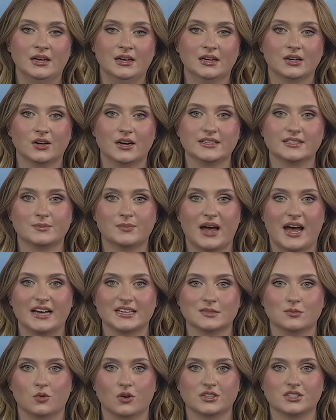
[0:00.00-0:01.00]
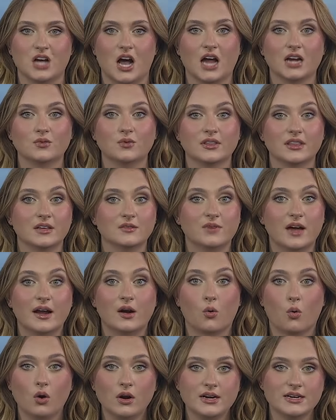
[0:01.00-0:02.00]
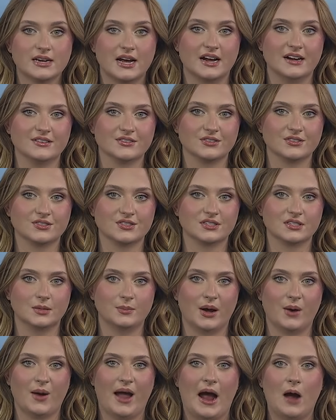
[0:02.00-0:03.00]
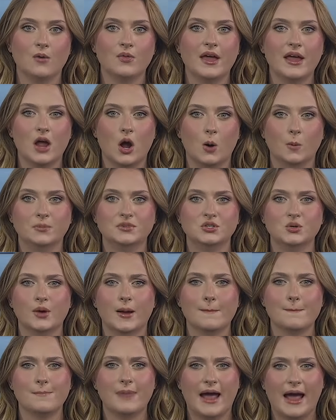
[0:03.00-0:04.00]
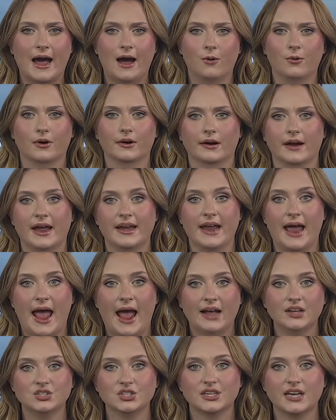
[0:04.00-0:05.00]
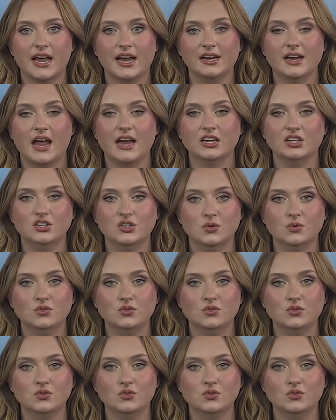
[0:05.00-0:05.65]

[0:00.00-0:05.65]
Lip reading: Grayson Passmore talked with event organizers about how they hope to empower and educate a new